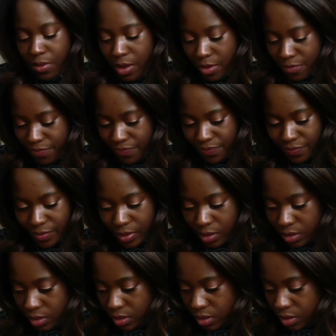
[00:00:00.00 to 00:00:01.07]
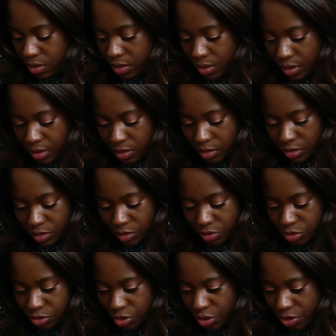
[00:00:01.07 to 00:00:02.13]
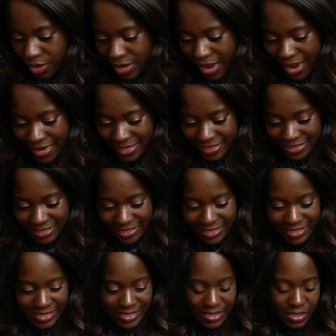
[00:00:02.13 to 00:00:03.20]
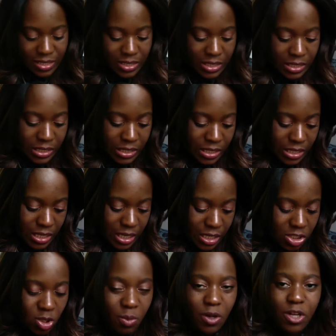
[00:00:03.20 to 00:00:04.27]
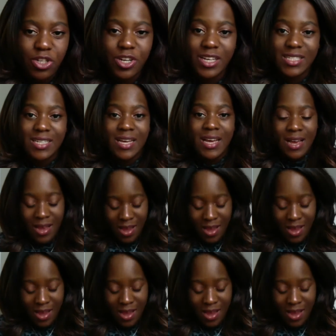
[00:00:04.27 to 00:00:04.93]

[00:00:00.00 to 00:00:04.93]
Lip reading: we go. So next, I do apologise,